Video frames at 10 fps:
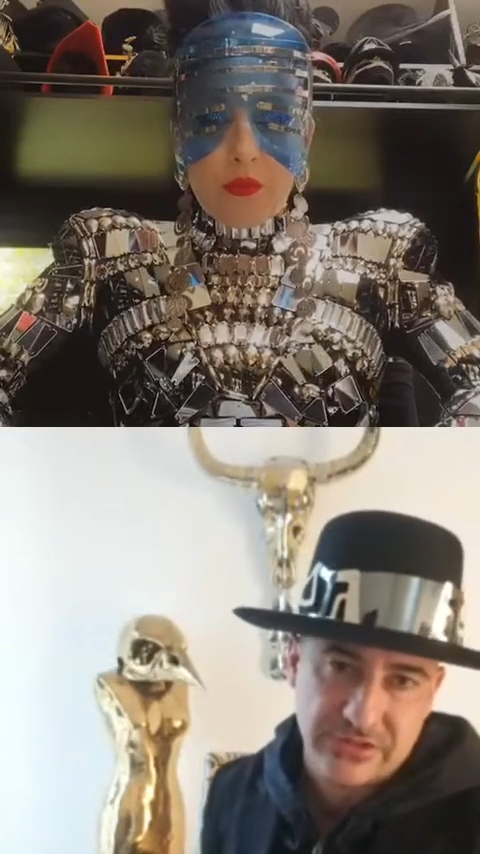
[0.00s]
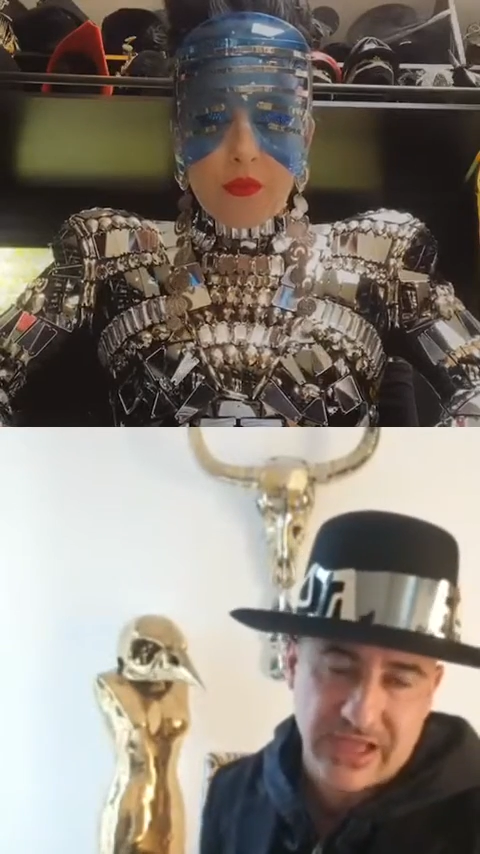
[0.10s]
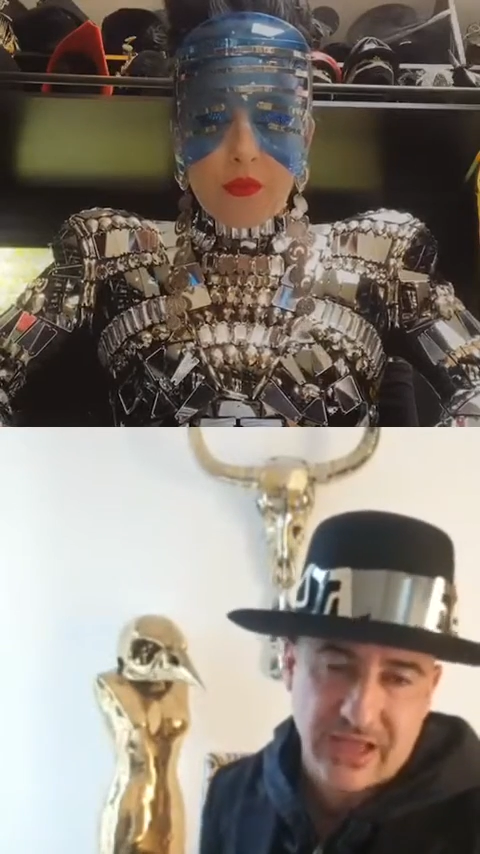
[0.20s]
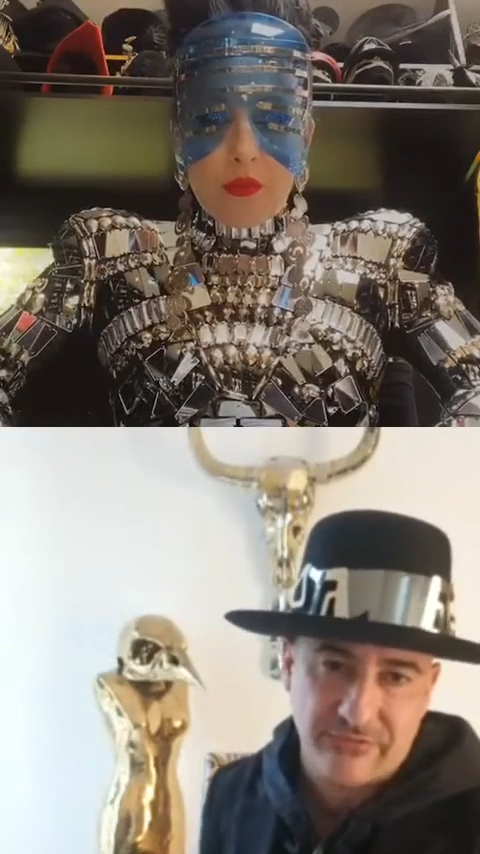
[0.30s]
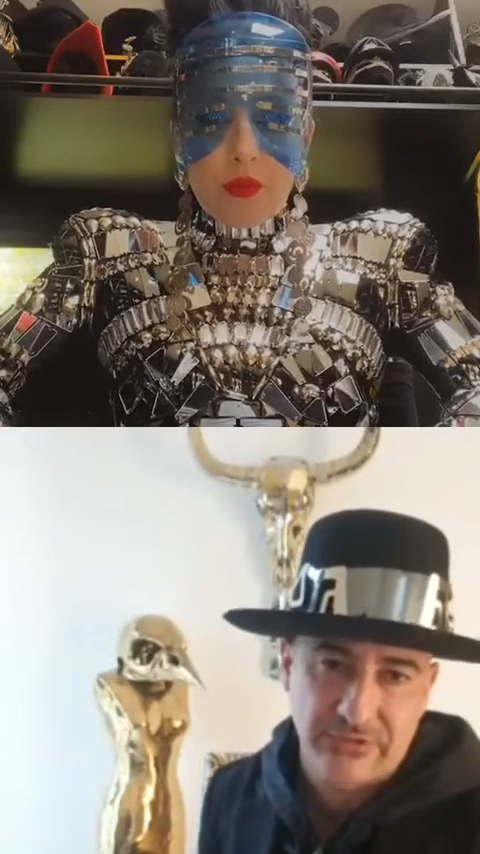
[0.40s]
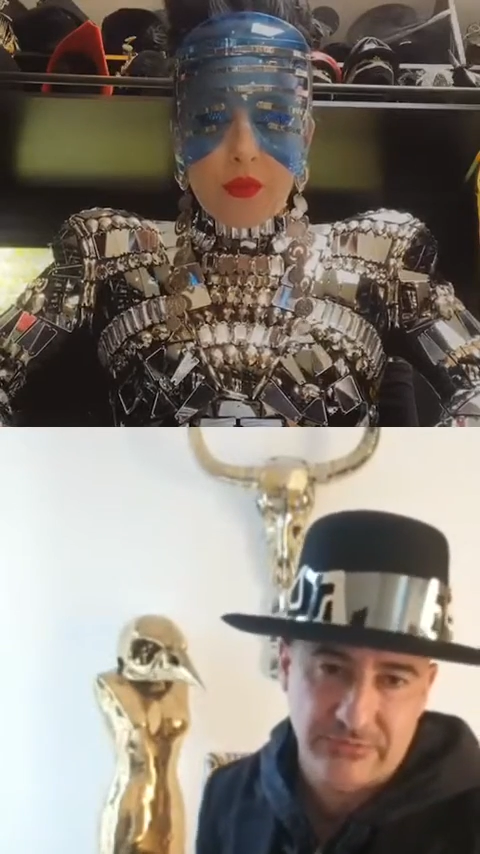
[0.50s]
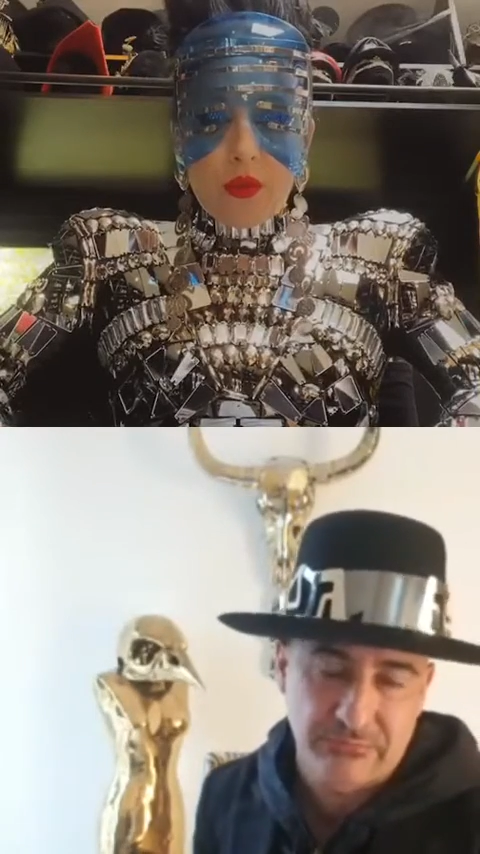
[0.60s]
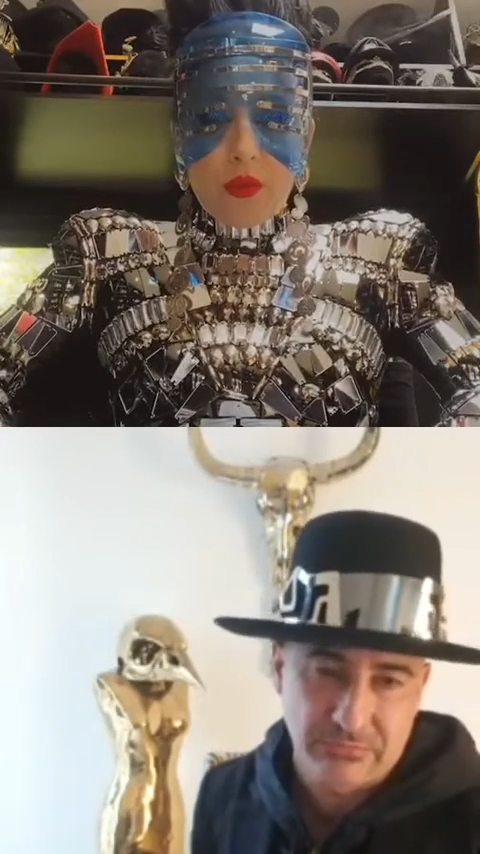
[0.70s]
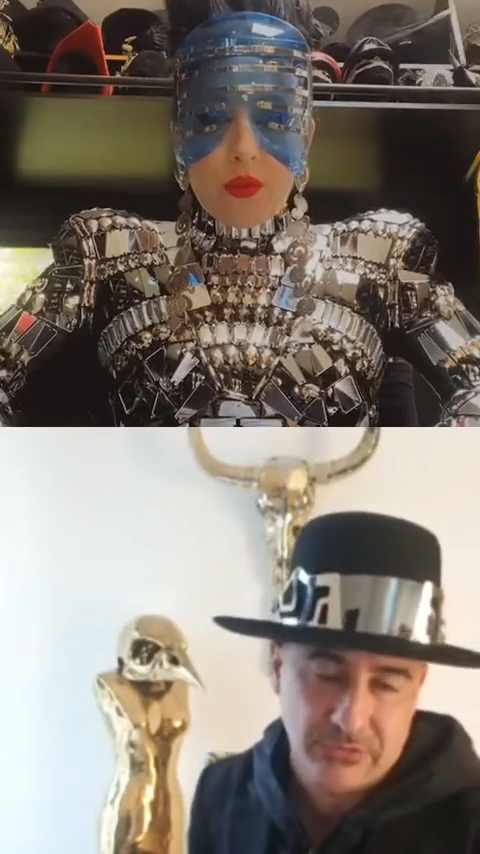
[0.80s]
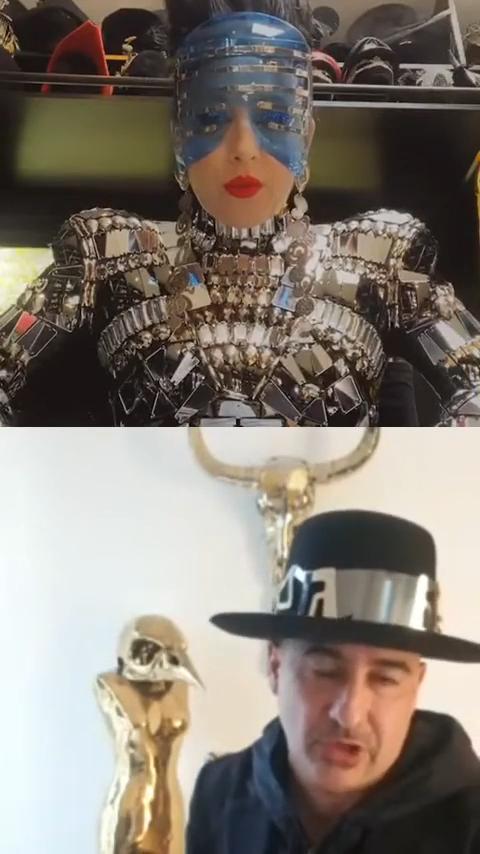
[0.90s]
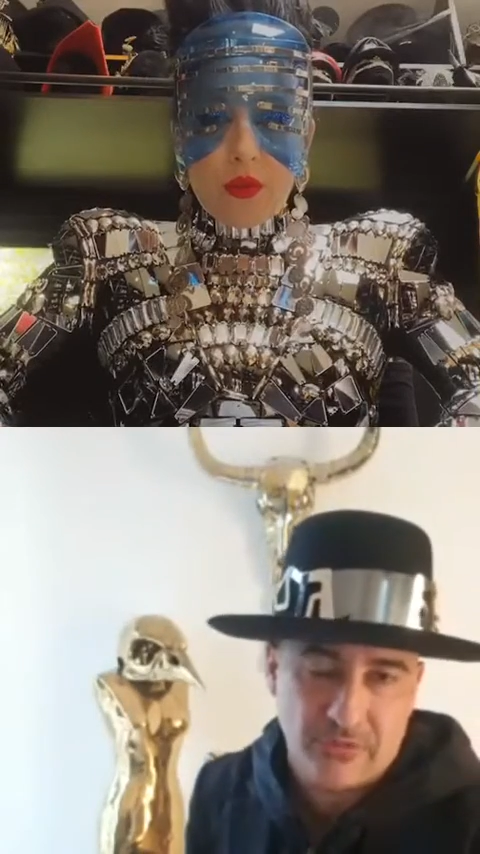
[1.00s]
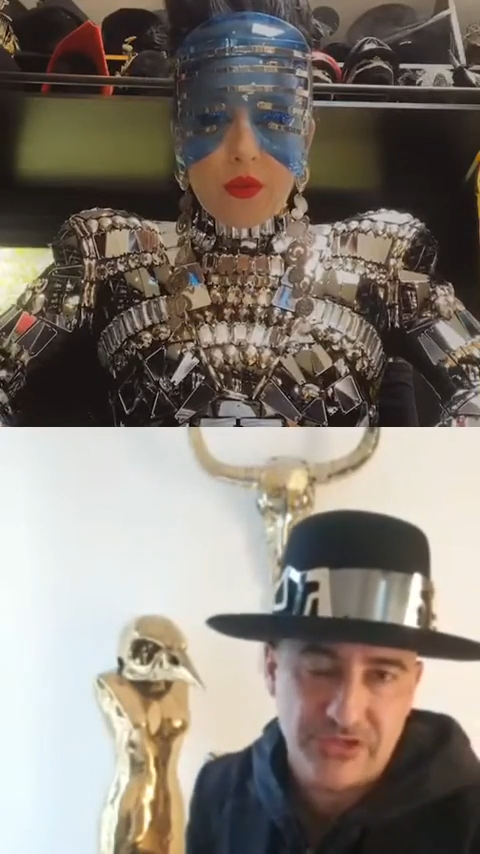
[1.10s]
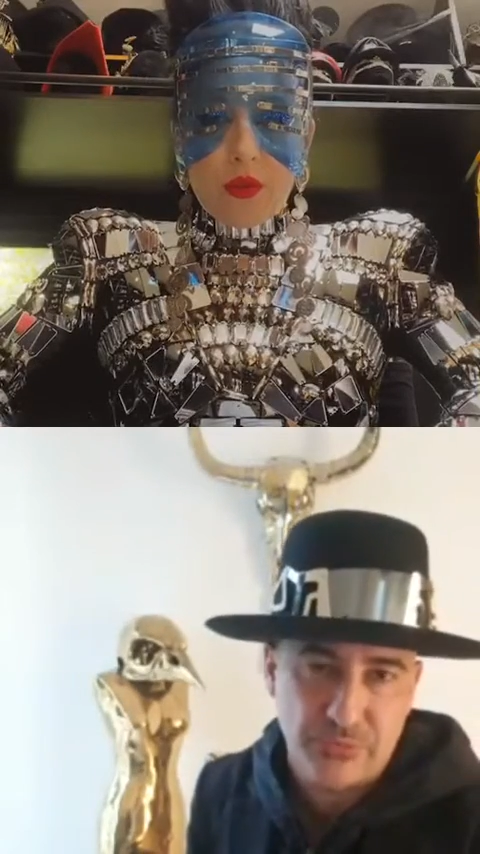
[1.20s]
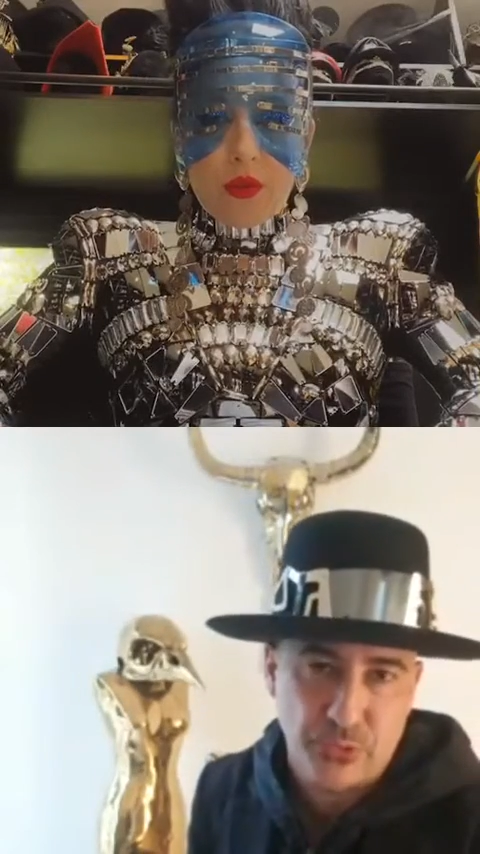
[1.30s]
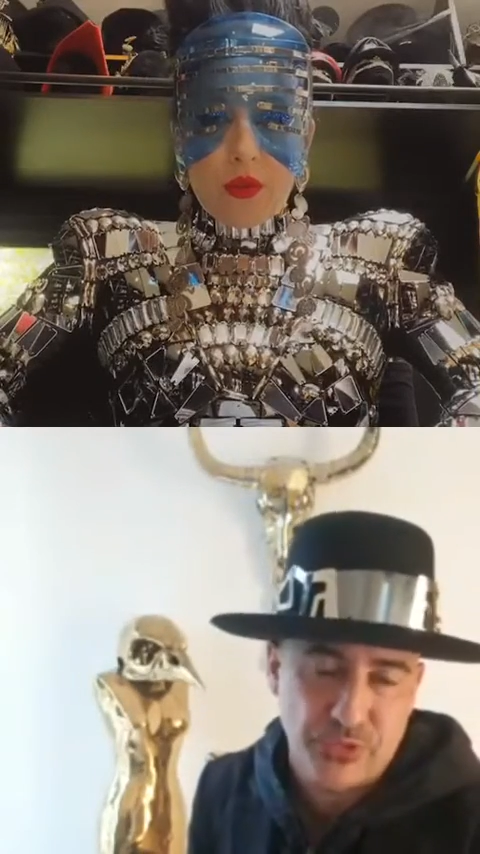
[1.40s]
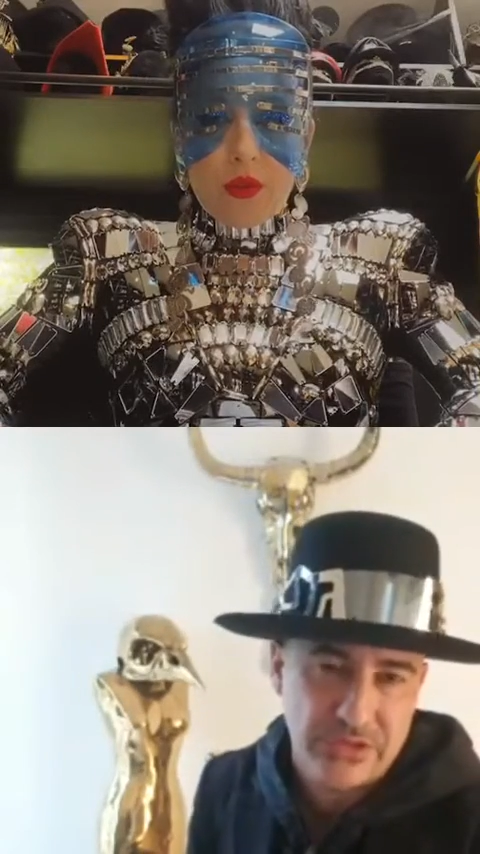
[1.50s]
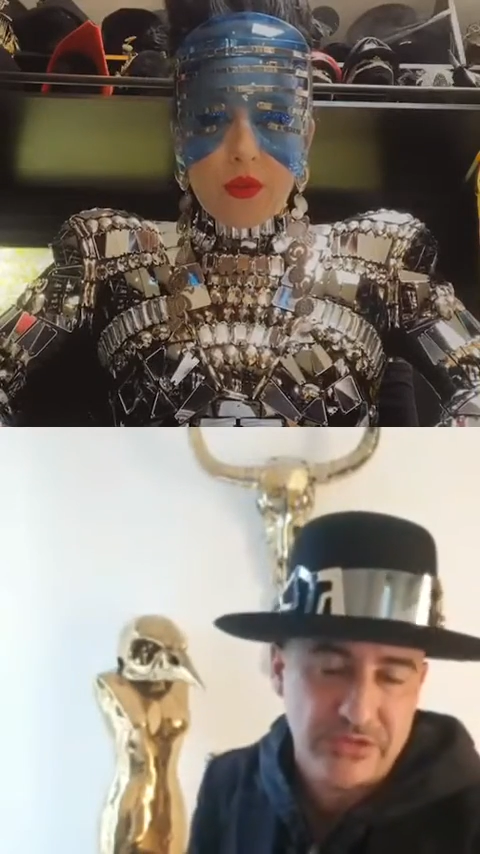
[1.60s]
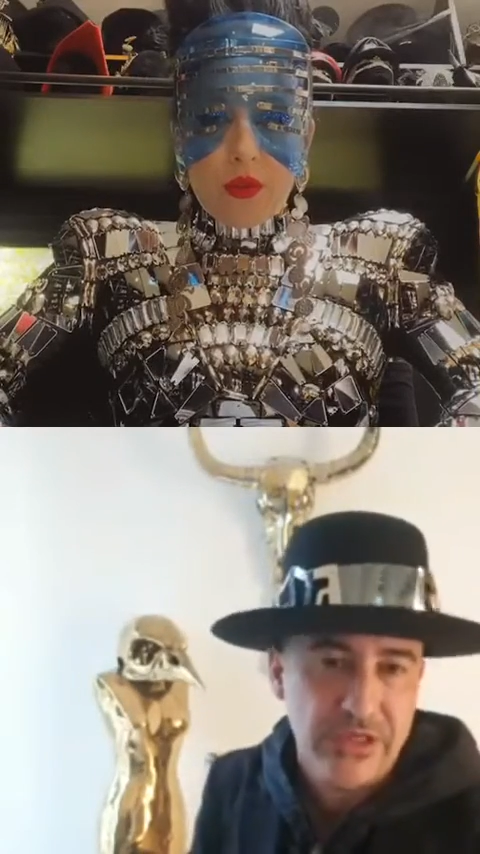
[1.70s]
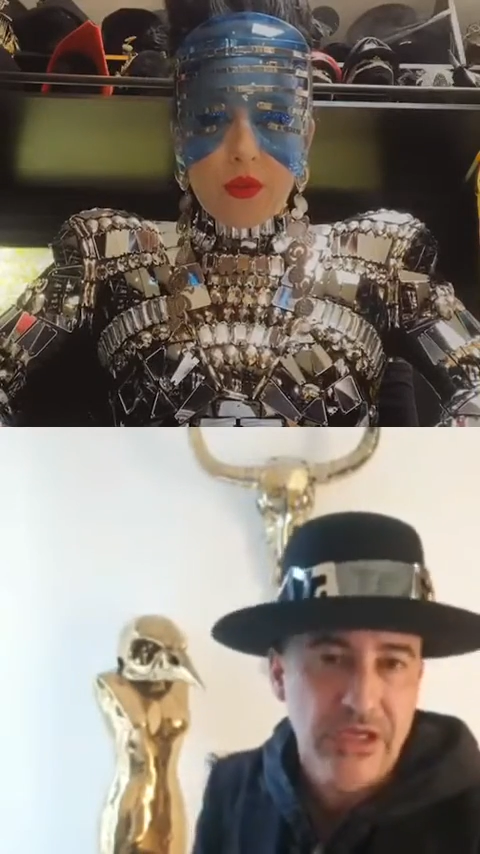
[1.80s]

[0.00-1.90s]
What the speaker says: I have a lot of experience.